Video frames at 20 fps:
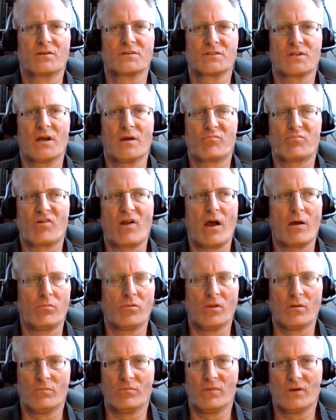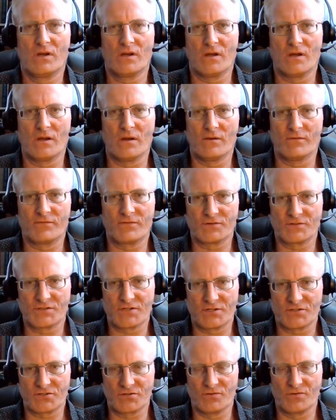a problem for
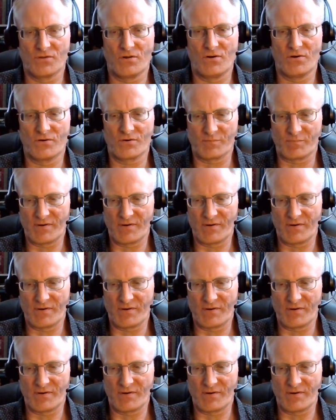such a long